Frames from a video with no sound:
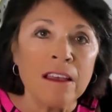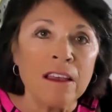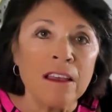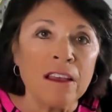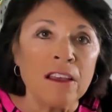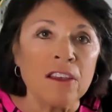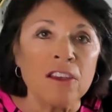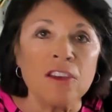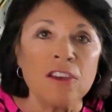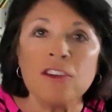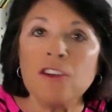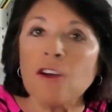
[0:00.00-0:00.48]

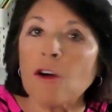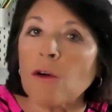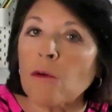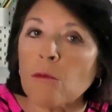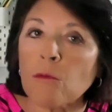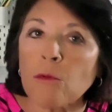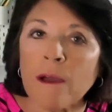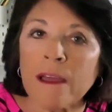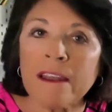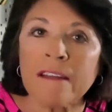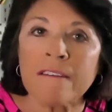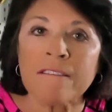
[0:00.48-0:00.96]
You don't
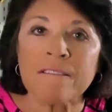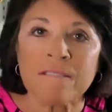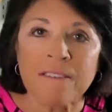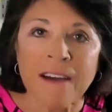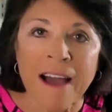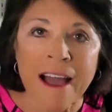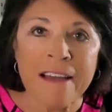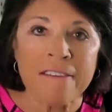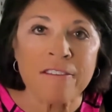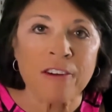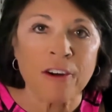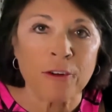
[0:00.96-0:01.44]
write a
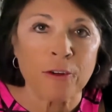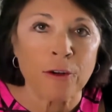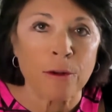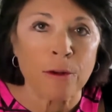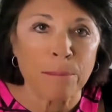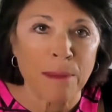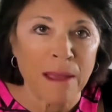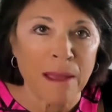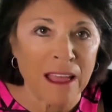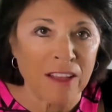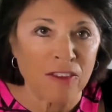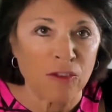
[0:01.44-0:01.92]

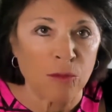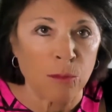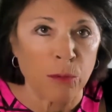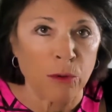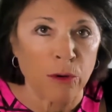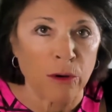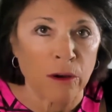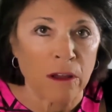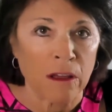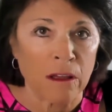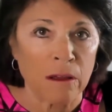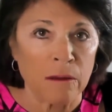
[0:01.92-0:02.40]
500-page book